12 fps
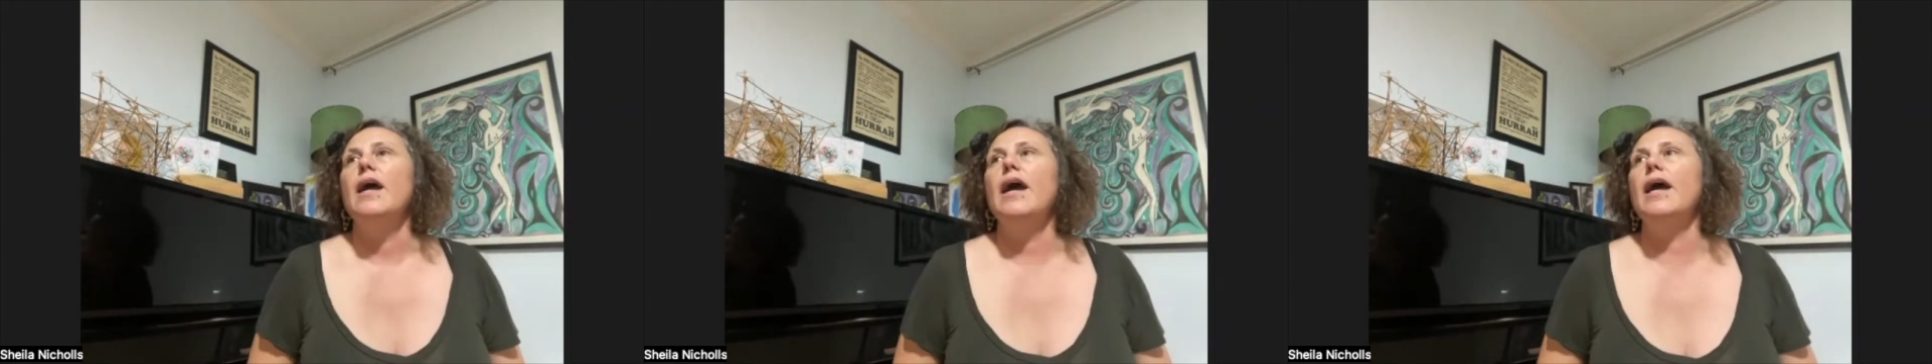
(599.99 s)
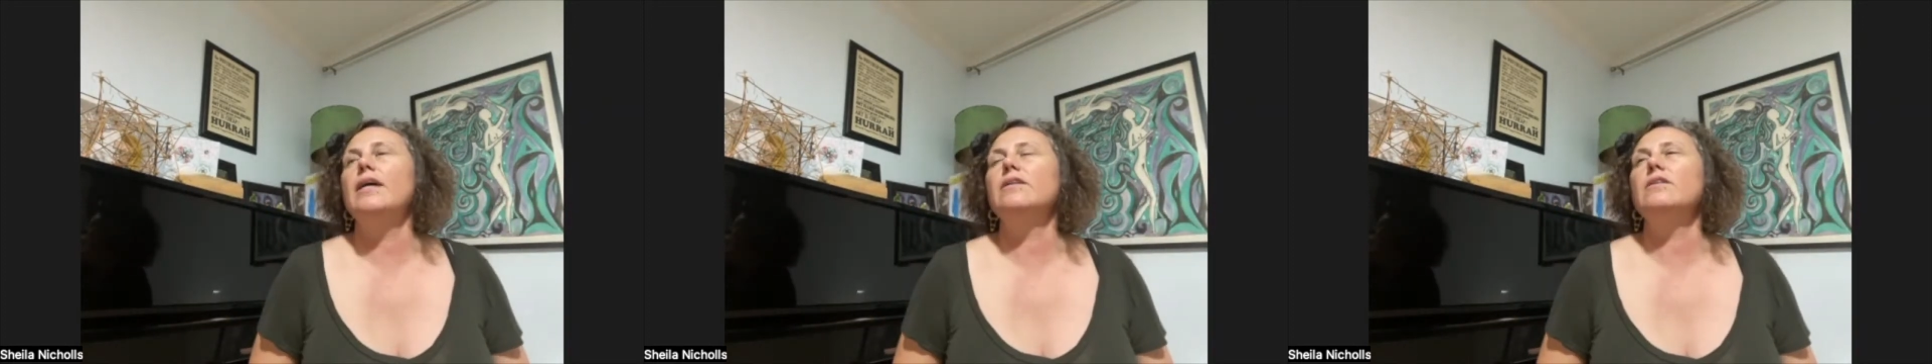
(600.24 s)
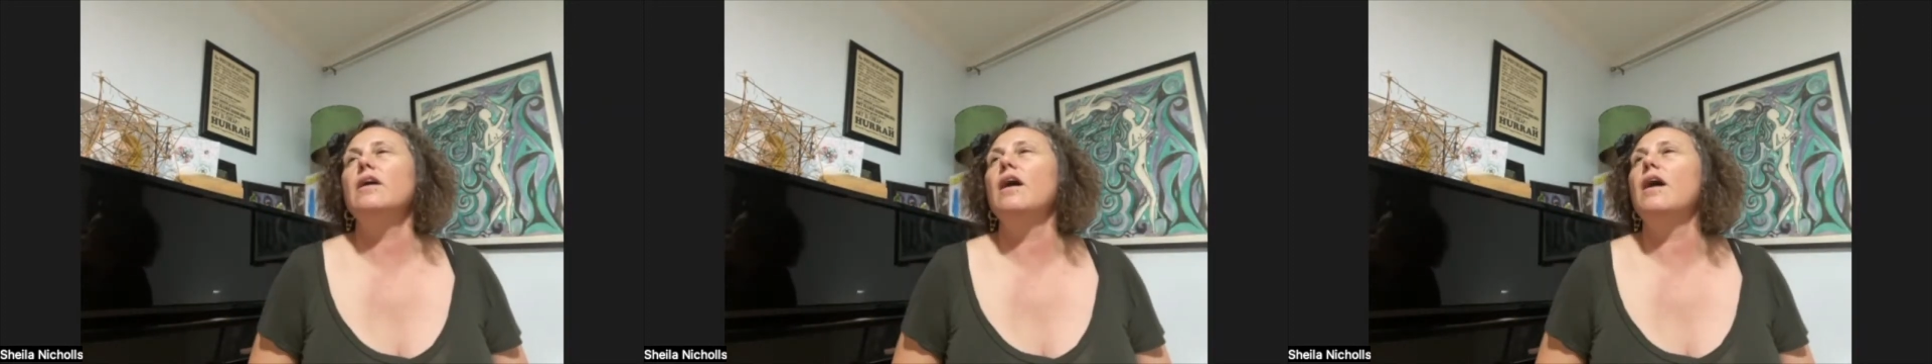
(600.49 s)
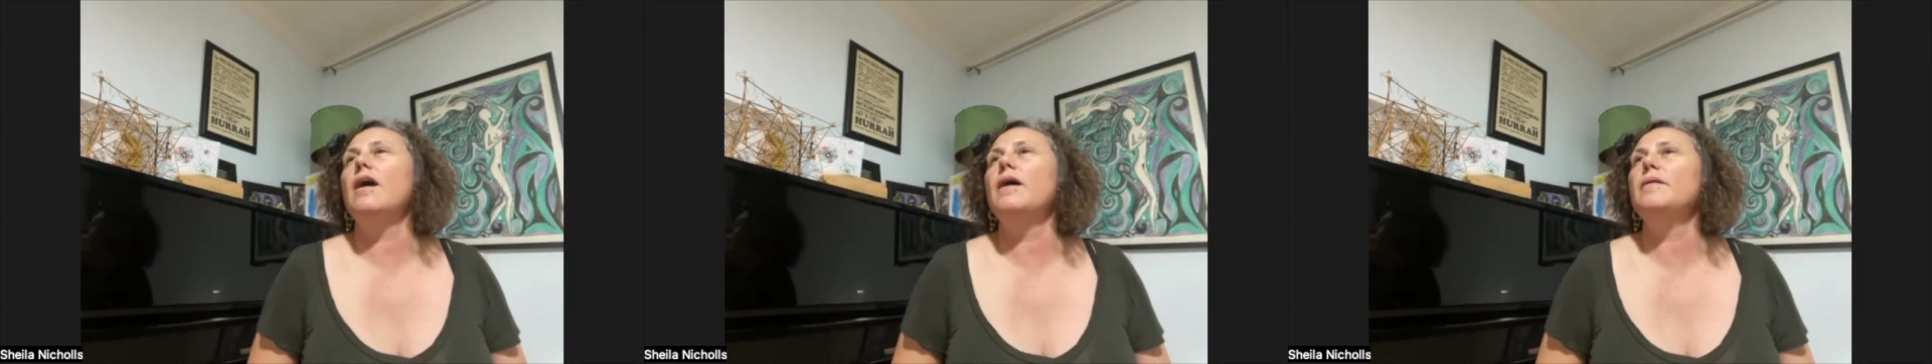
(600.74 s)
And
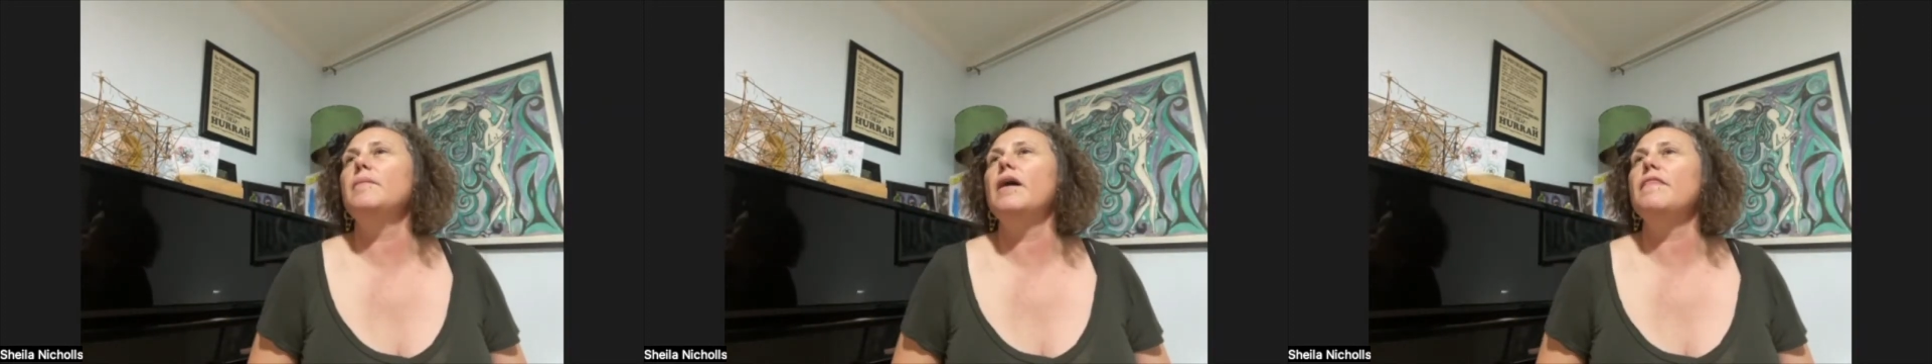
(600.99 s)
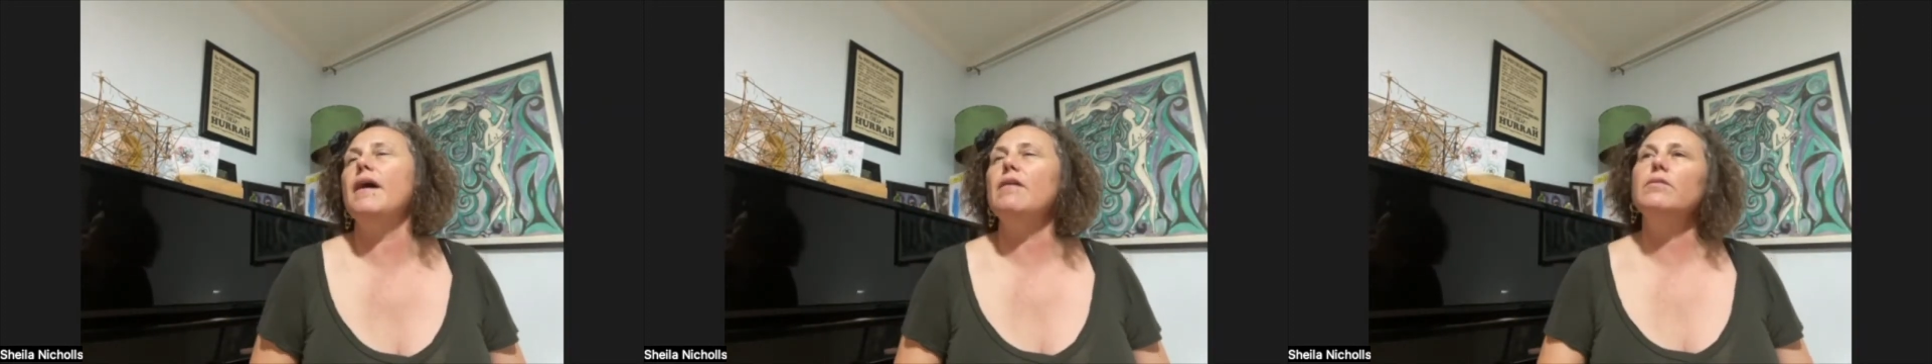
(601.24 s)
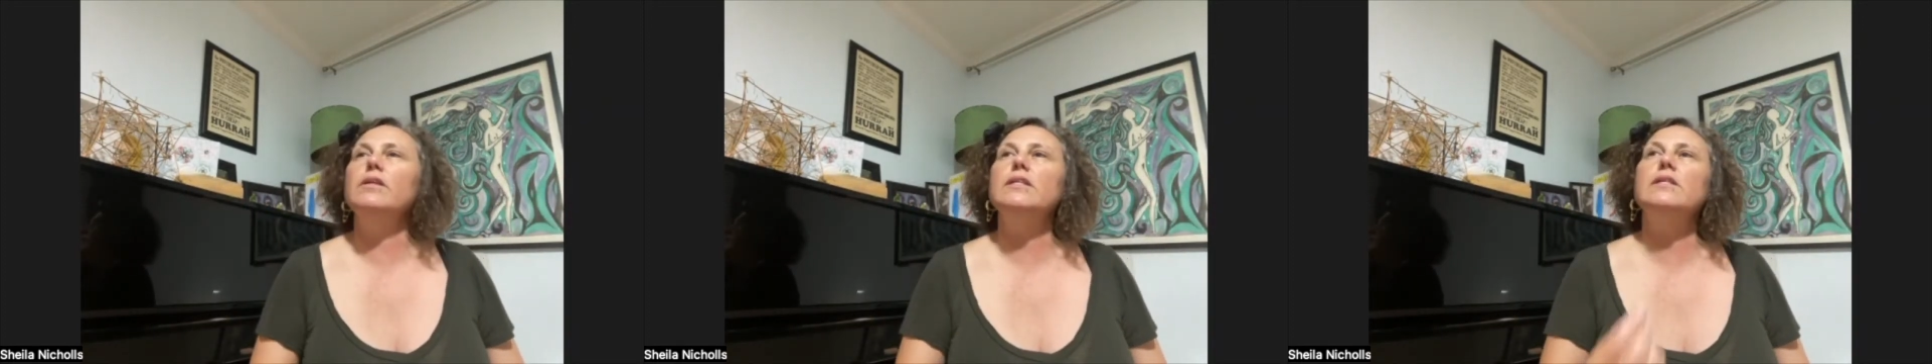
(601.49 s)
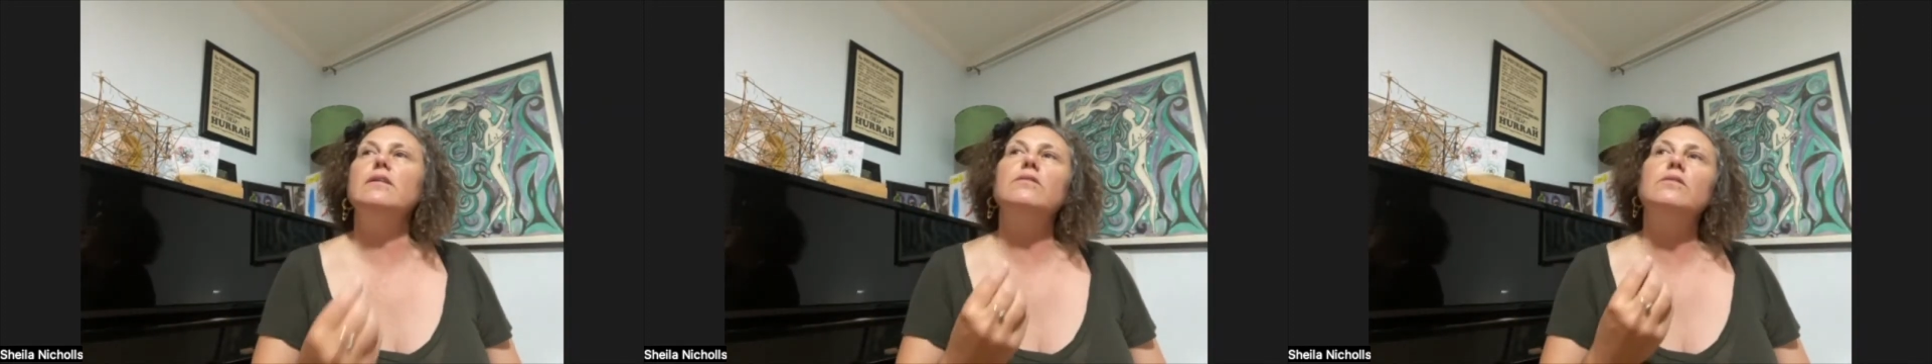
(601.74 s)
um, that
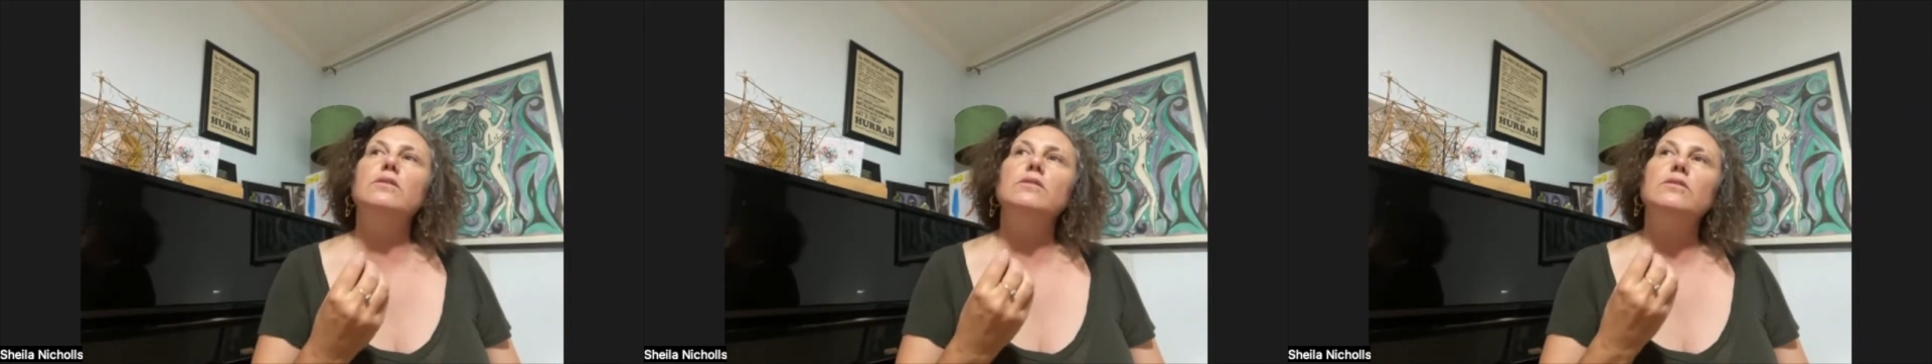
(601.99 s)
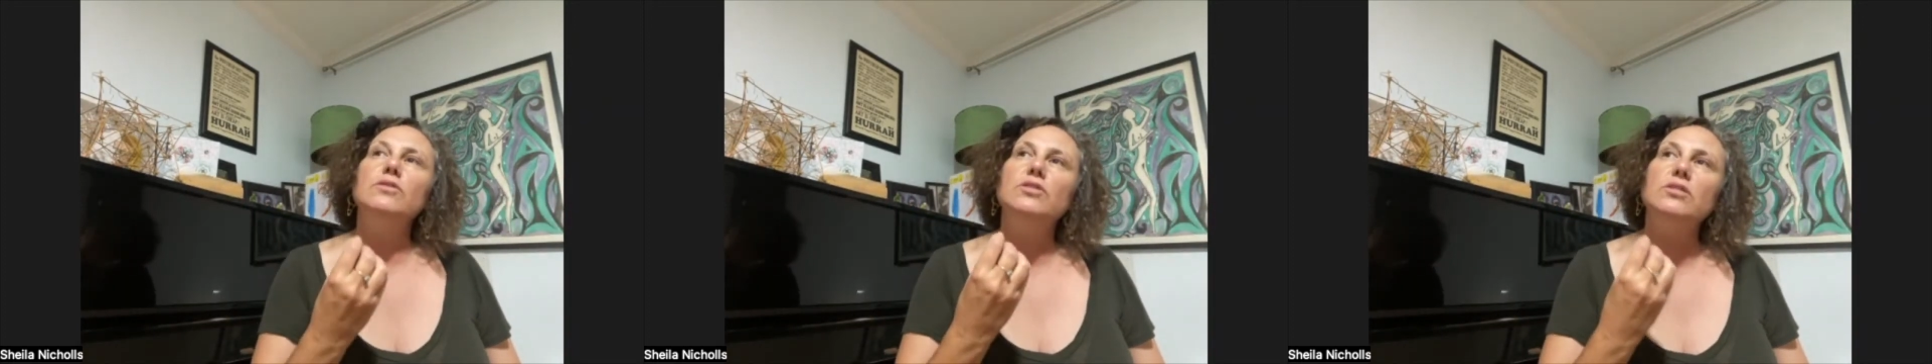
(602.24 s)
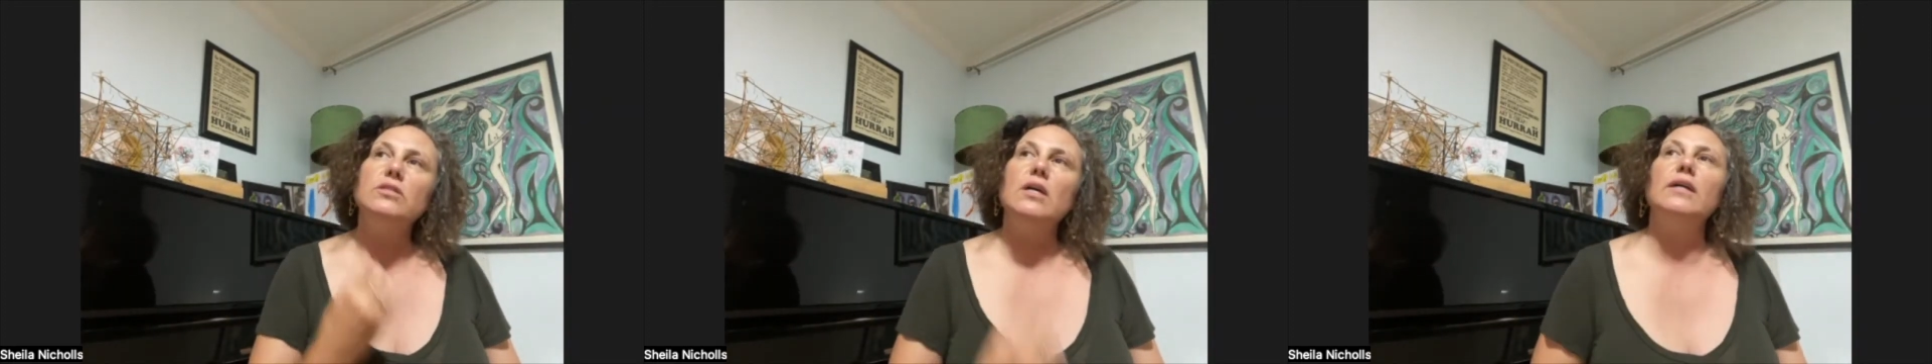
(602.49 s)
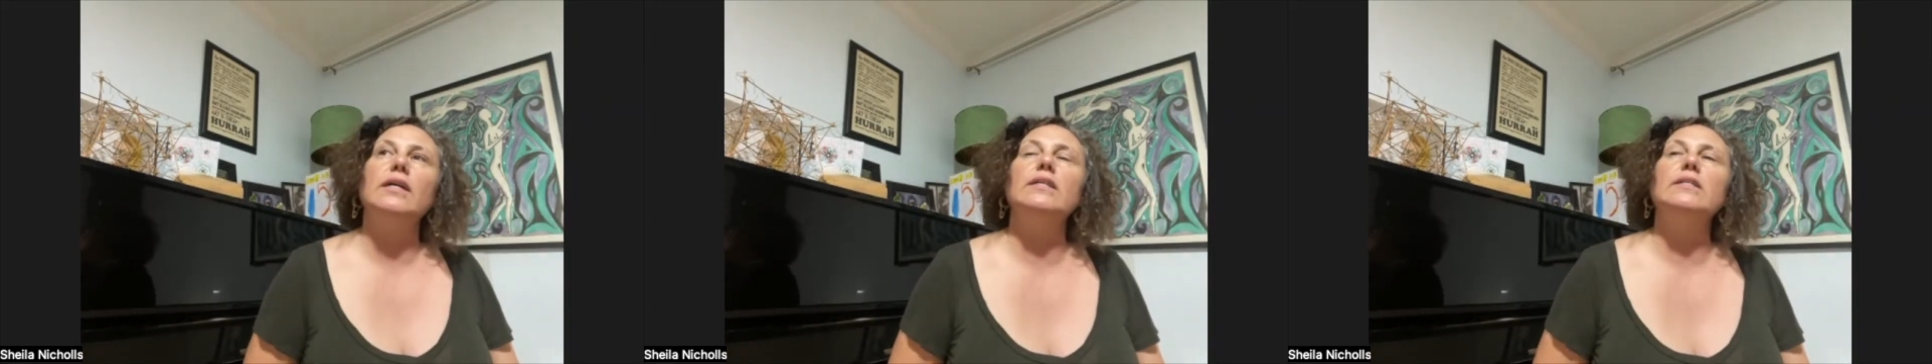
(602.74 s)
really
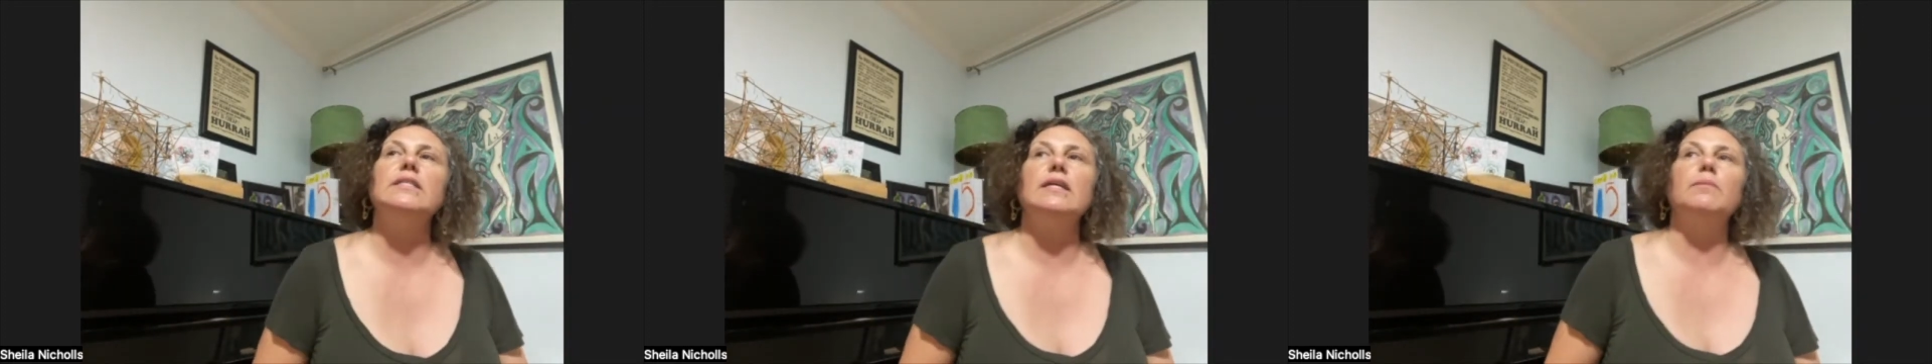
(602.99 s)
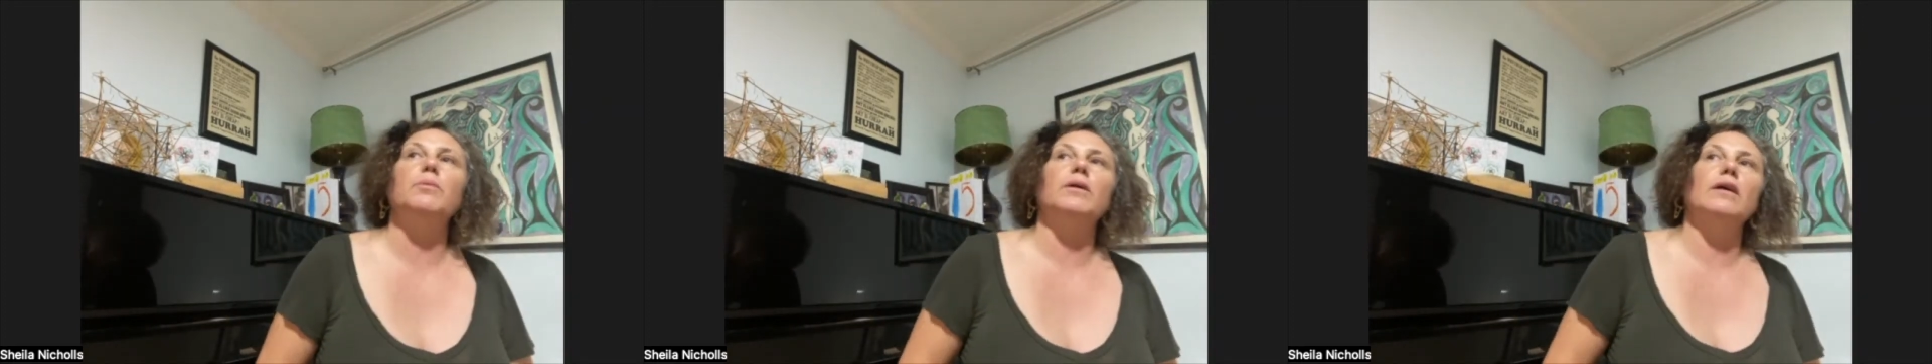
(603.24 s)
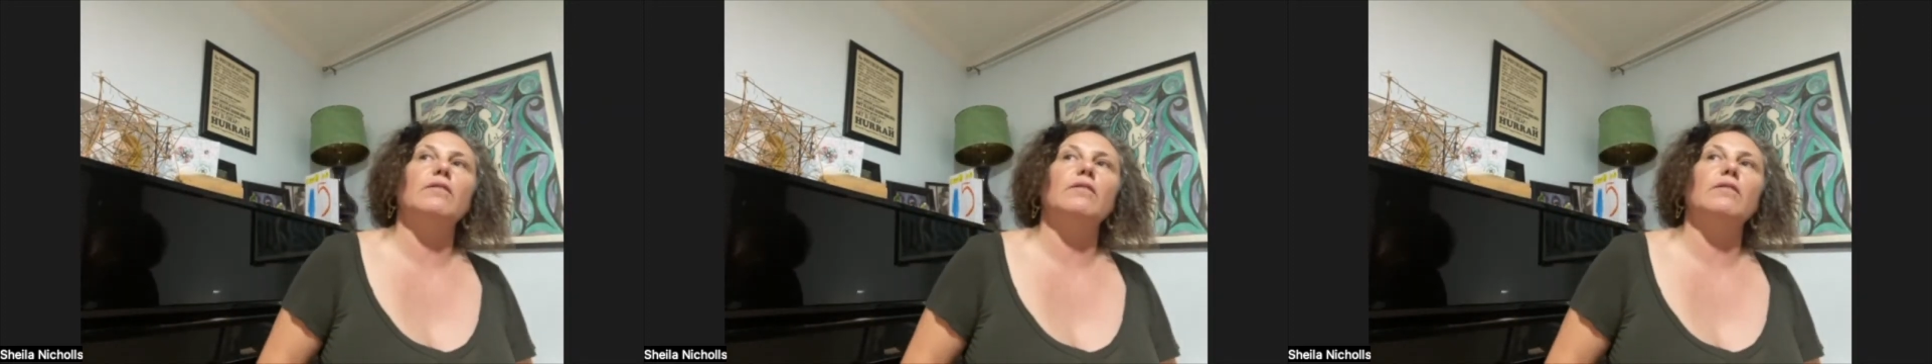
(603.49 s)
sunk in deep when I